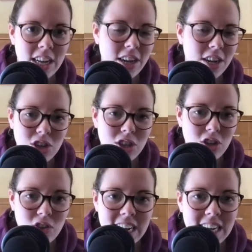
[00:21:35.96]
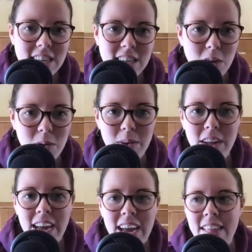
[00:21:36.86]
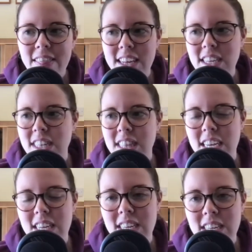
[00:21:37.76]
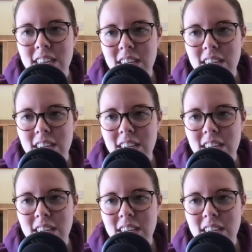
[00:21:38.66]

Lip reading: just a training suit, there's